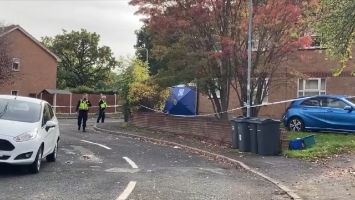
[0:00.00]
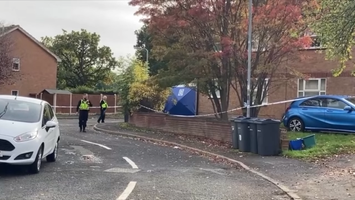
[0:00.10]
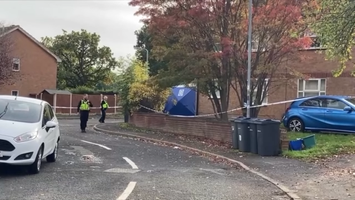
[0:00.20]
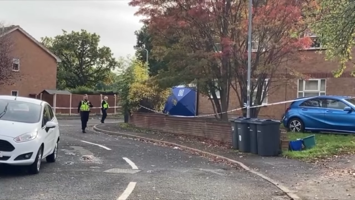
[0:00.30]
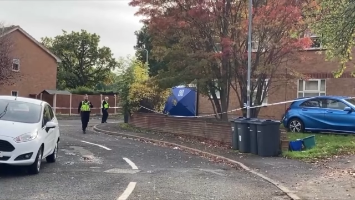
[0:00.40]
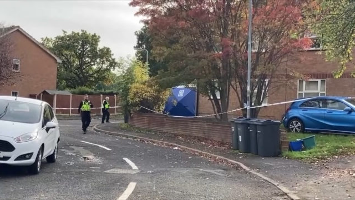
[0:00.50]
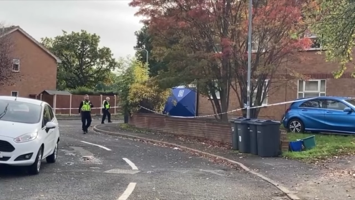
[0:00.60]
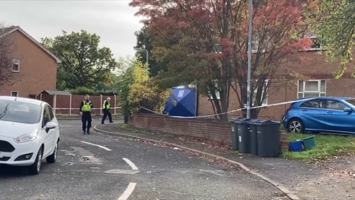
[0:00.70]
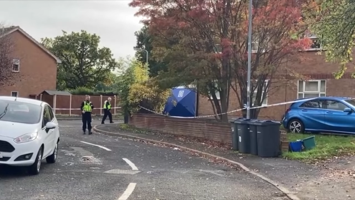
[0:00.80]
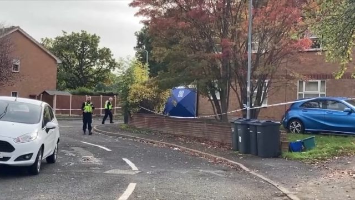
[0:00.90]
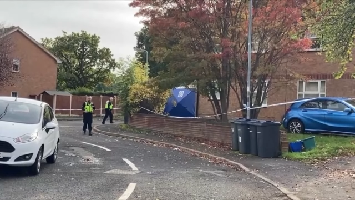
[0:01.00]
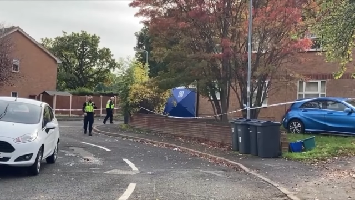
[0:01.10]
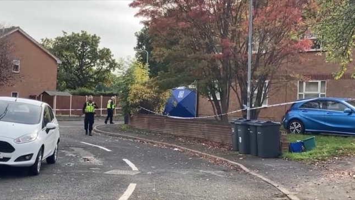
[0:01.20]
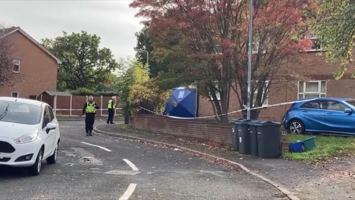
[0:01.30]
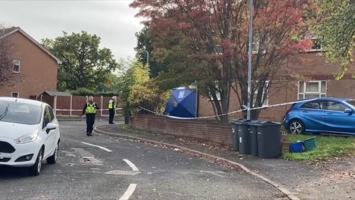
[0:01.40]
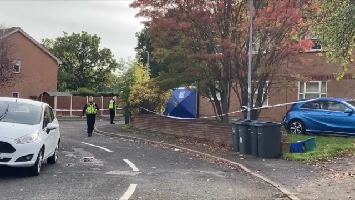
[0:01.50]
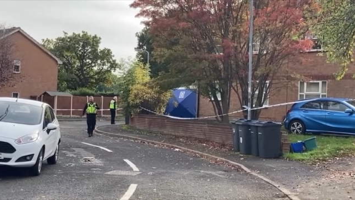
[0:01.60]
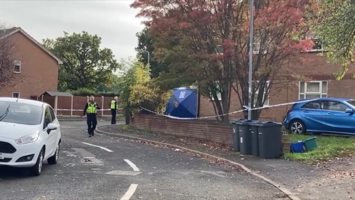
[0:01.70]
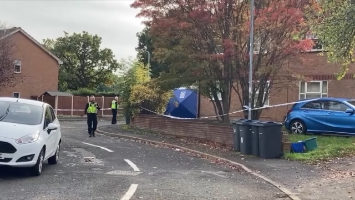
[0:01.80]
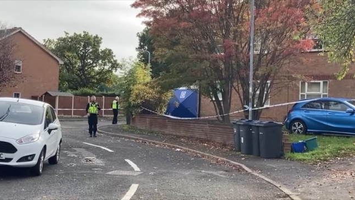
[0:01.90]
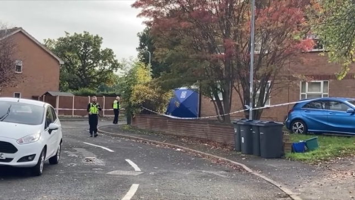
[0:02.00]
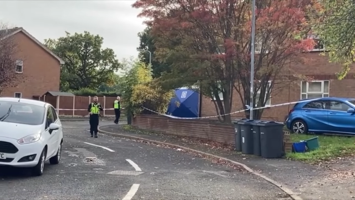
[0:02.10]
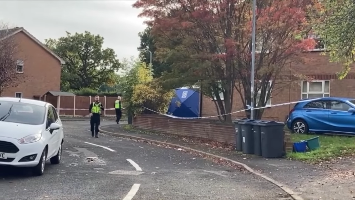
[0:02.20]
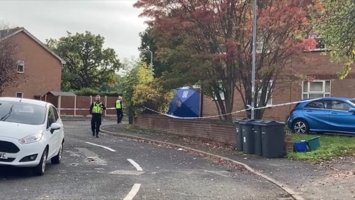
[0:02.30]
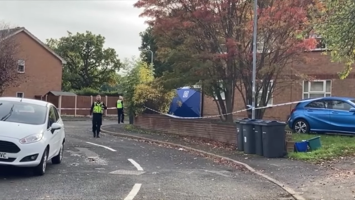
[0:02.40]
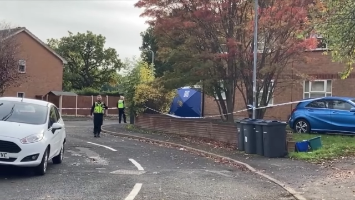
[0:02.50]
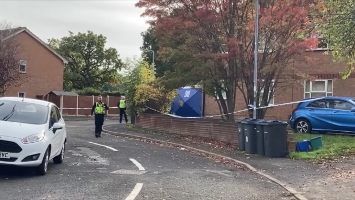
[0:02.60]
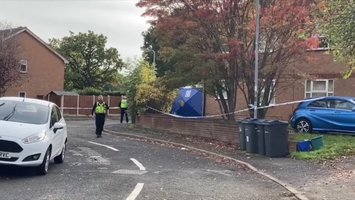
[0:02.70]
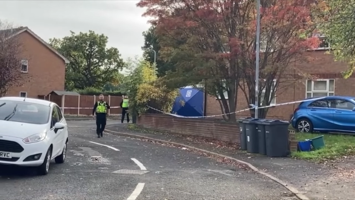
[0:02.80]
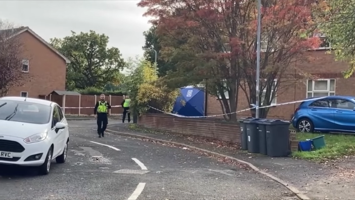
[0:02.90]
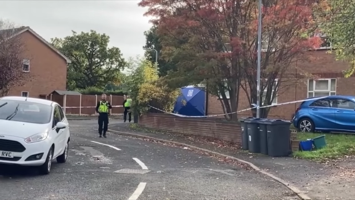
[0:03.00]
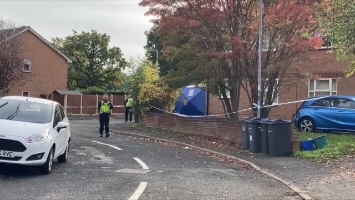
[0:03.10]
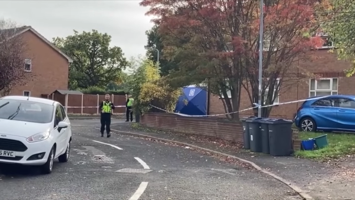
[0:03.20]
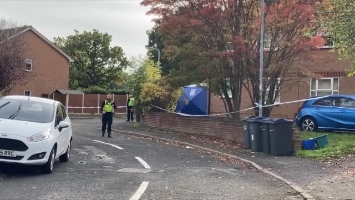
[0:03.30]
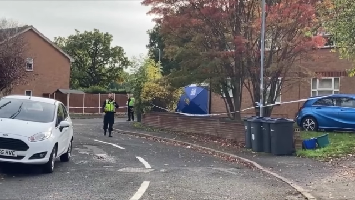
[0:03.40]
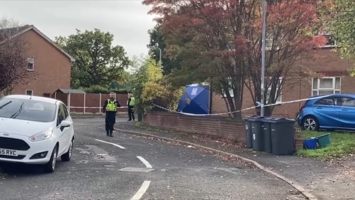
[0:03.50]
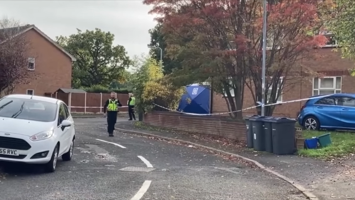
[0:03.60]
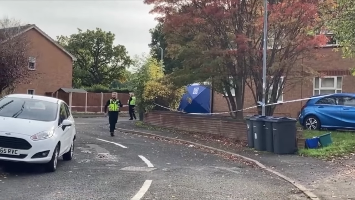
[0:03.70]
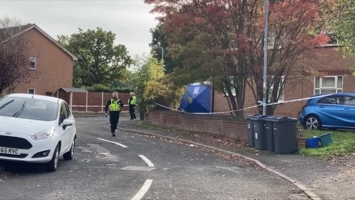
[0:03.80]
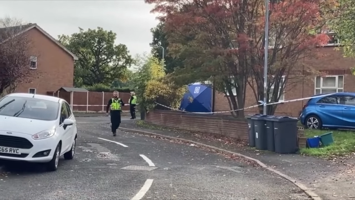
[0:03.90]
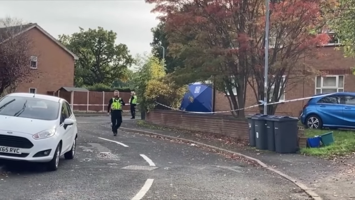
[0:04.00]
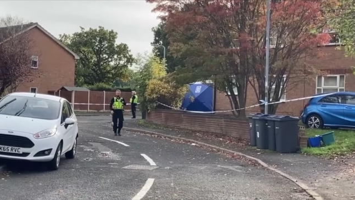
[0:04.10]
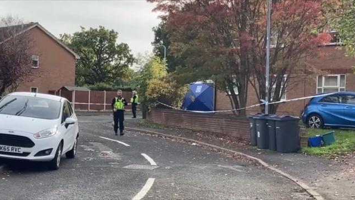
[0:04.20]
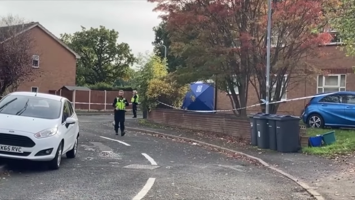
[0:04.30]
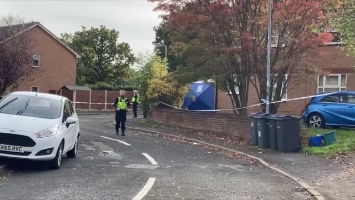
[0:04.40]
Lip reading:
[unreadable: no face in view]